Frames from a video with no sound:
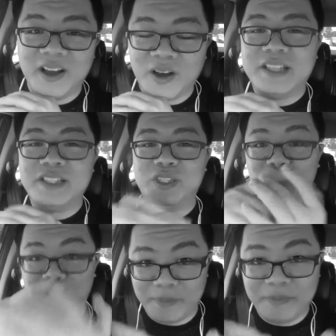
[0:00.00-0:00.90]
I
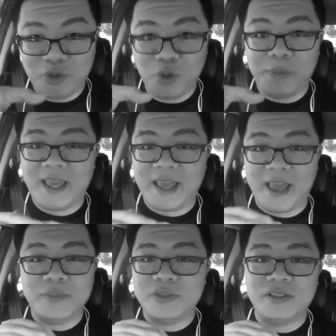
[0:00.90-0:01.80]
still do play
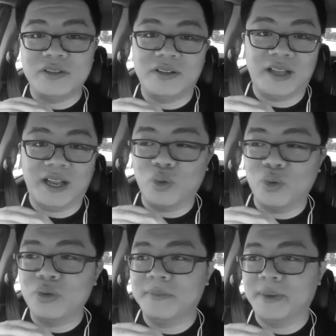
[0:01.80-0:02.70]
games. It's not that I
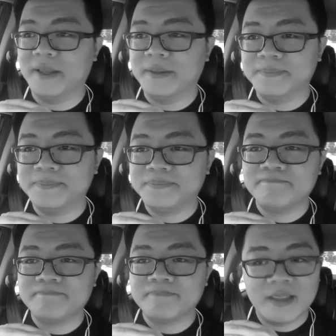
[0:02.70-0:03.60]
don't, but
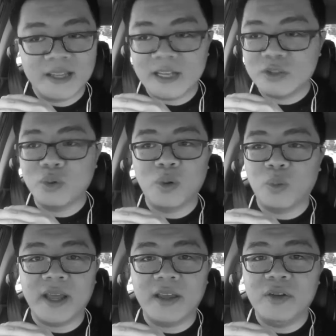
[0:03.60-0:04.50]
yeah. So
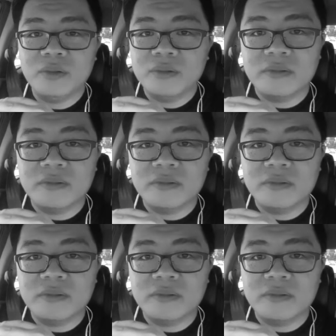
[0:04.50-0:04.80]
what are you